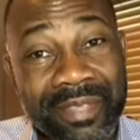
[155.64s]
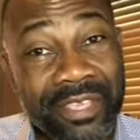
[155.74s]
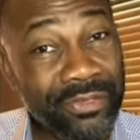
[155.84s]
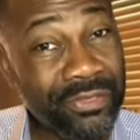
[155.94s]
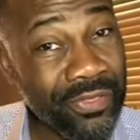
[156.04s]

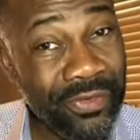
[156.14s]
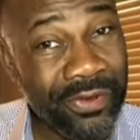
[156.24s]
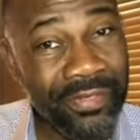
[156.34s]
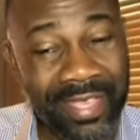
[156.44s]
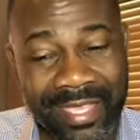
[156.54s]
Here's the
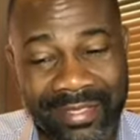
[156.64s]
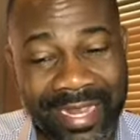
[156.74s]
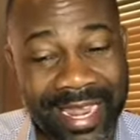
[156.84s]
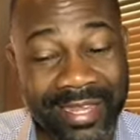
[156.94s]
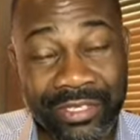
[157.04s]
third thing
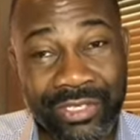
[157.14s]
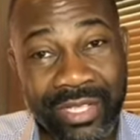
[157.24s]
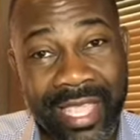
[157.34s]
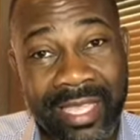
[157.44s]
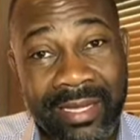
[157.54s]
that I need you
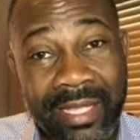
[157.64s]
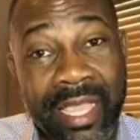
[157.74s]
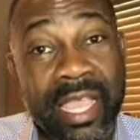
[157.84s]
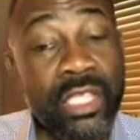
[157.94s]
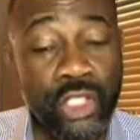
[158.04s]
to get.
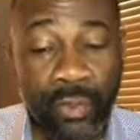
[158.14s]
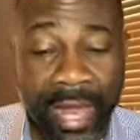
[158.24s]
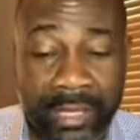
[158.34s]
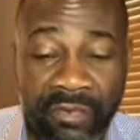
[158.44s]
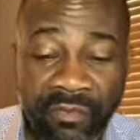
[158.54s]

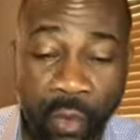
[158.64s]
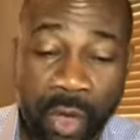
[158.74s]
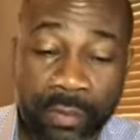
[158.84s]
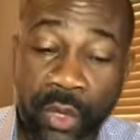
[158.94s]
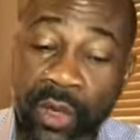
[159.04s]

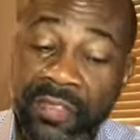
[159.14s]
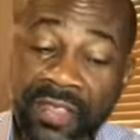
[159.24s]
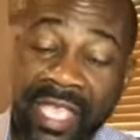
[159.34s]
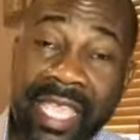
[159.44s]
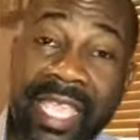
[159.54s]
Transform your
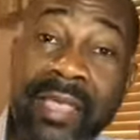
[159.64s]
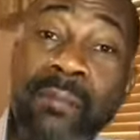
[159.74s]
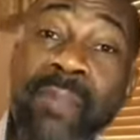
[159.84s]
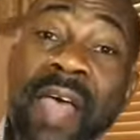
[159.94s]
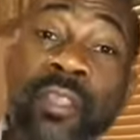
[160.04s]
thinking
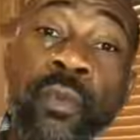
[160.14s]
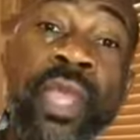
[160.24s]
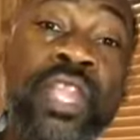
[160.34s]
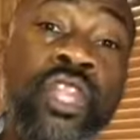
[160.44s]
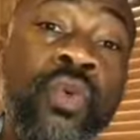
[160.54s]
by the
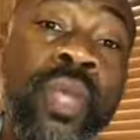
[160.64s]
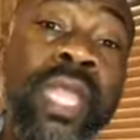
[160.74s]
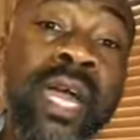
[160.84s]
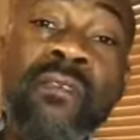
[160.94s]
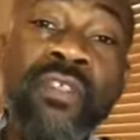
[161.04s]

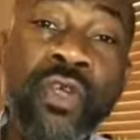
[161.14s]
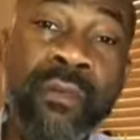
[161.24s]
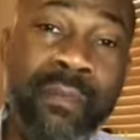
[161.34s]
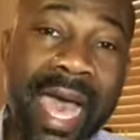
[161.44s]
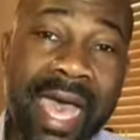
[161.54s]
renewing of your
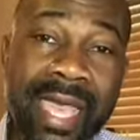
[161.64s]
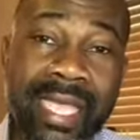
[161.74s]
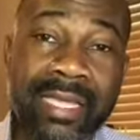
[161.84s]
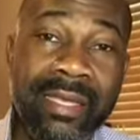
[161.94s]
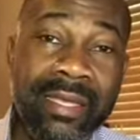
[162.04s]

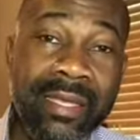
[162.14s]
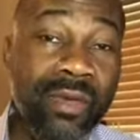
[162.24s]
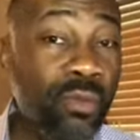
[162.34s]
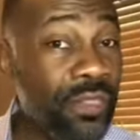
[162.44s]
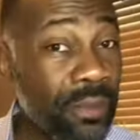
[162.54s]
mind
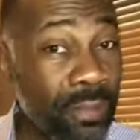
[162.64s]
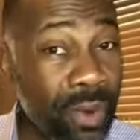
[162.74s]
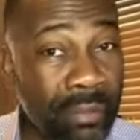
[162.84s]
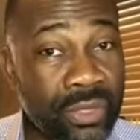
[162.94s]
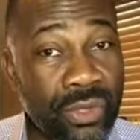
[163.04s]
with the
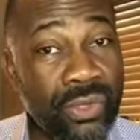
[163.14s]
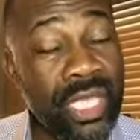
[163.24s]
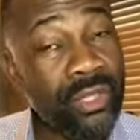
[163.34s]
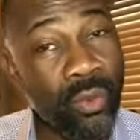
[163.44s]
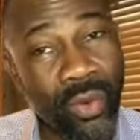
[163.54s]
promises
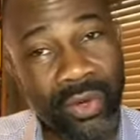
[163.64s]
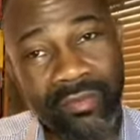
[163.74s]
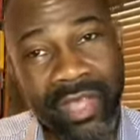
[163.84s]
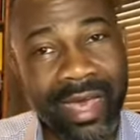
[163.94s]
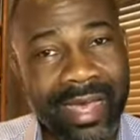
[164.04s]
and the word
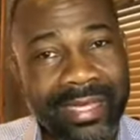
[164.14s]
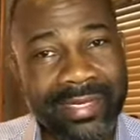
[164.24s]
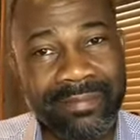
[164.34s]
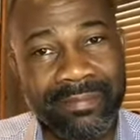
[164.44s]
of God.